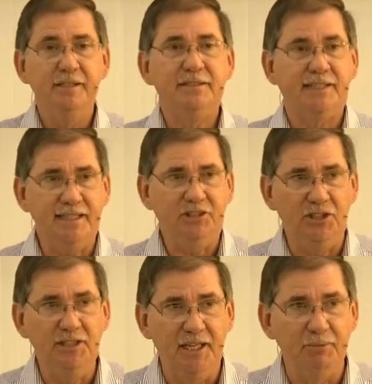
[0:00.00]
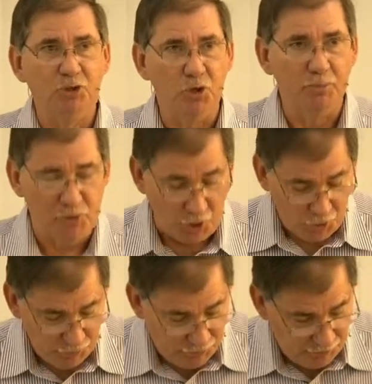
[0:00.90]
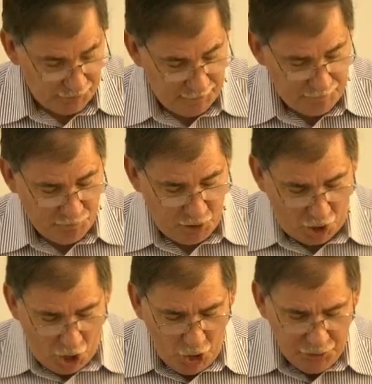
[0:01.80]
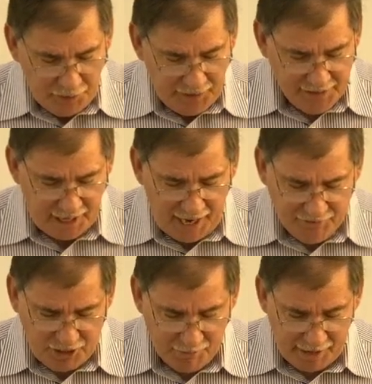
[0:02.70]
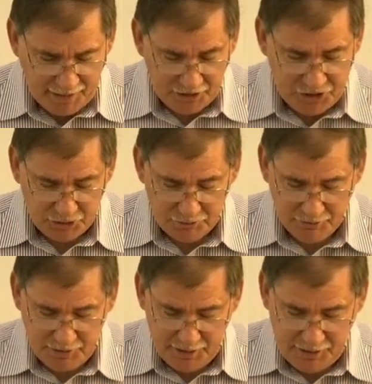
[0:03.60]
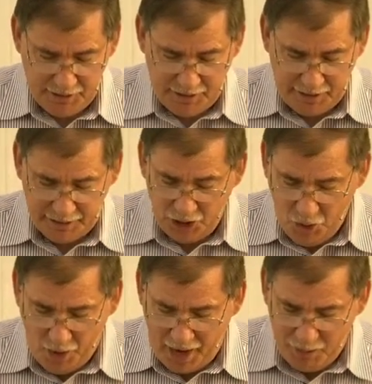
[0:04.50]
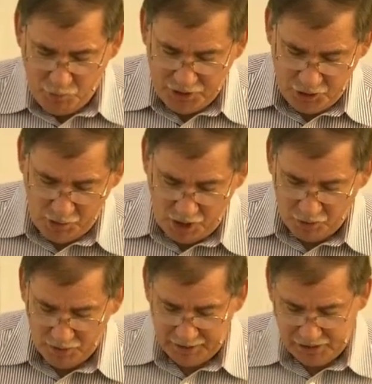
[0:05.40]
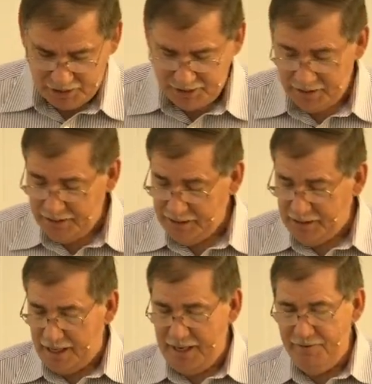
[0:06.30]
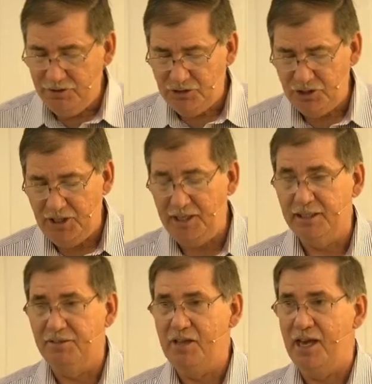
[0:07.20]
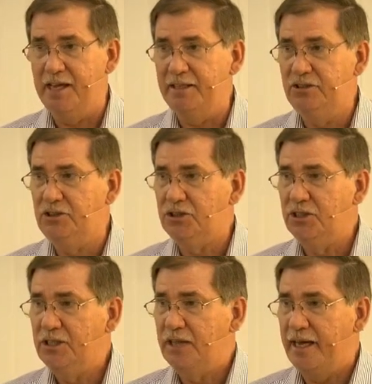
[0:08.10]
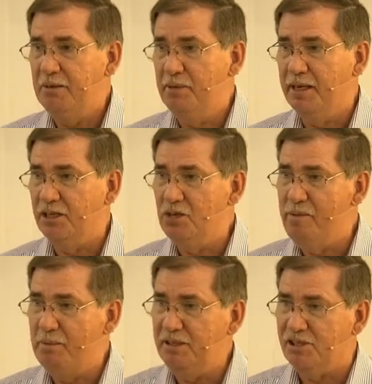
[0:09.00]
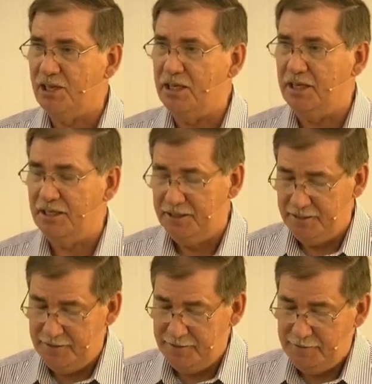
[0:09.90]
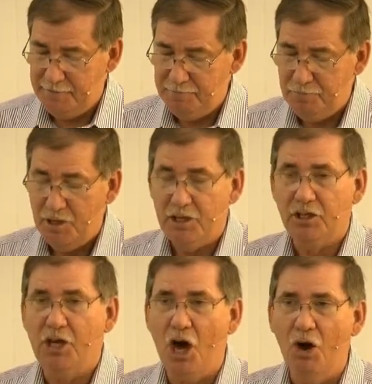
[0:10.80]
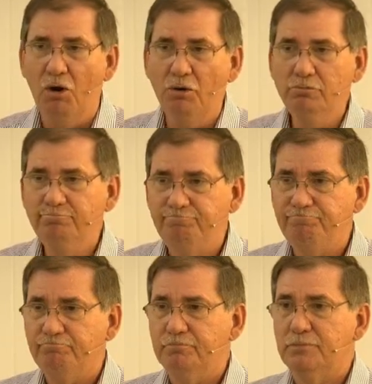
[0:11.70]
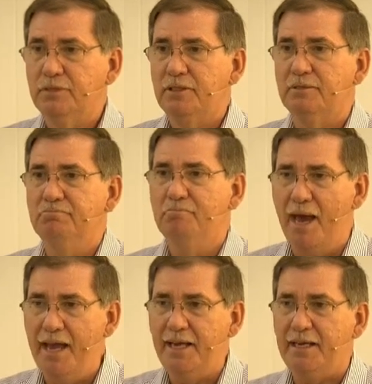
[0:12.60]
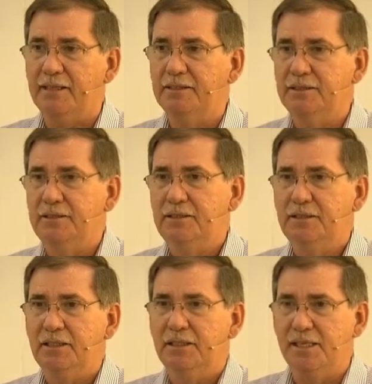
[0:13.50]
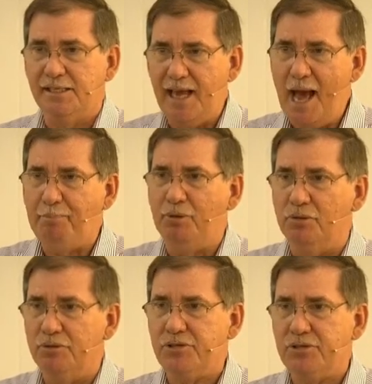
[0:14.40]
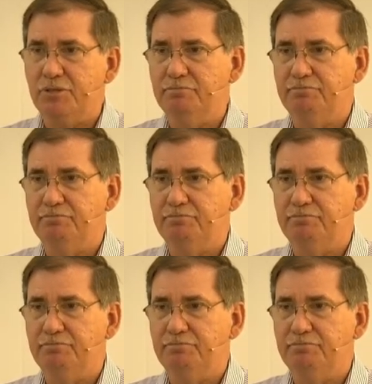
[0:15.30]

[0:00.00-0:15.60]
teaching them to observe all things that I have commanded you. And lo, I am with you always even to the end of the age. Amen. You may be seated. Go make disciples.